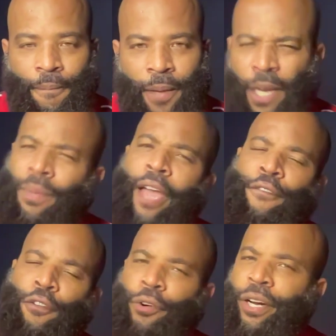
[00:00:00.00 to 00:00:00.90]
And I'm like,
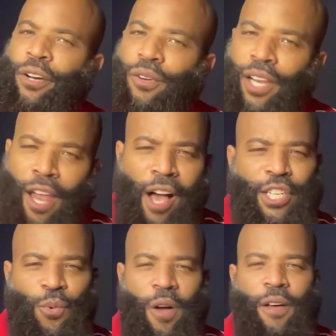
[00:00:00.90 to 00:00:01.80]
for real,
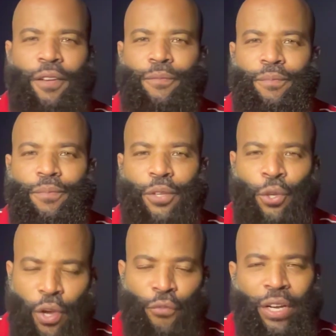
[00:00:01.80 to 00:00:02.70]
Olajuwon?
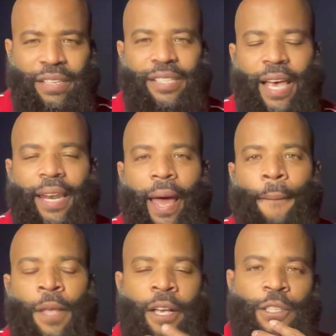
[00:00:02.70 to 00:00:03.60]
You could really say
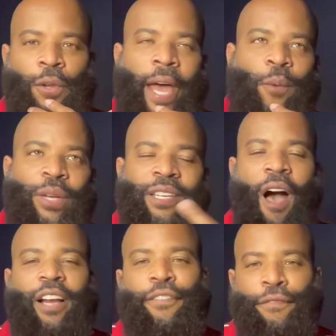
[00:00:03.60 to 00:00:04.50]
that. So like when
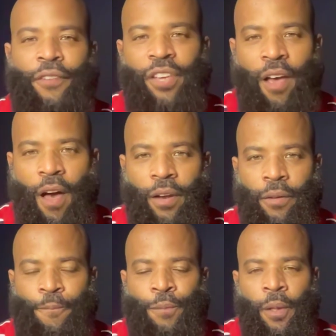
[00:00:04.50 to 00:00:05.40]
Dr.
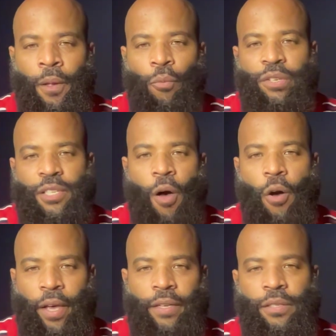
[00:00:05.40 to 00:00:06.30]
Viviana was
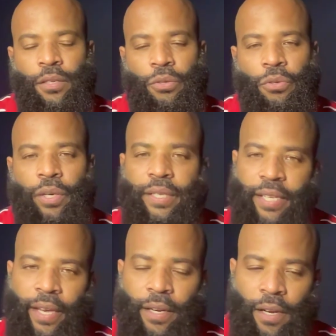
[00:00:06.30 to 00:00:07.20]
talking to
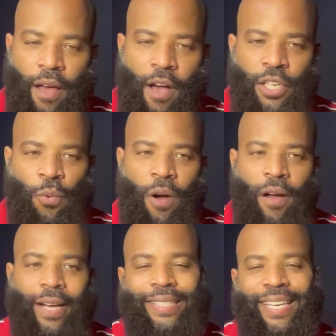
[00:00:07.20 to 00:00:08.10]
Katina
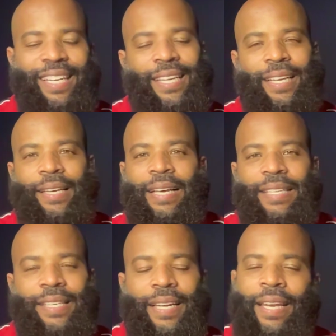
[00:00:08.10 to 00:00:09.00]
Olajuwon, Katina
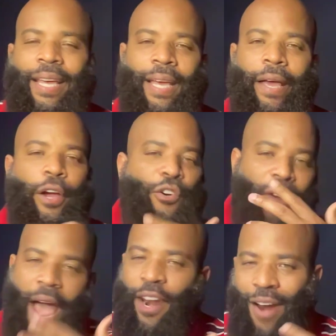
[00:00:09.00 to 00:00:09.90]
sitting there
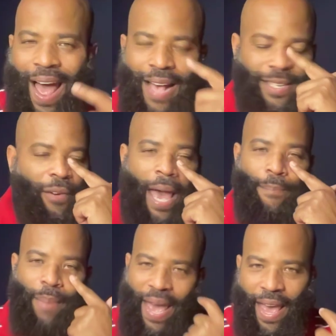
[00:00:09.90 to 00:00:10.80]
crying her eyes out,
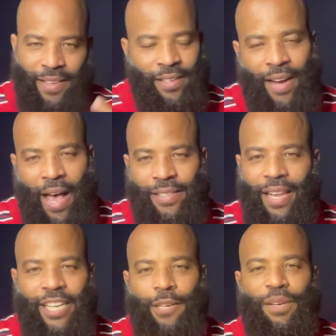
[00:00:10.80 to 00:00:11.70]
got bags in her eyes. Looked
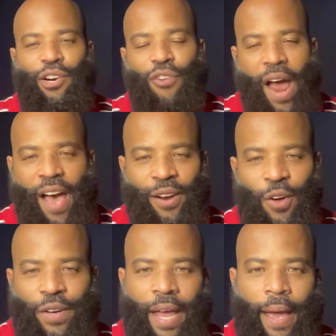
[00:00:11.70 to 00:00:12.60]
like she'd been crying
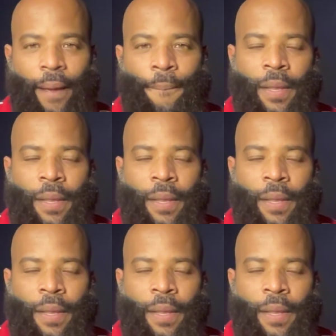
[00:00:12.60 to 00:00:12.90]
all night,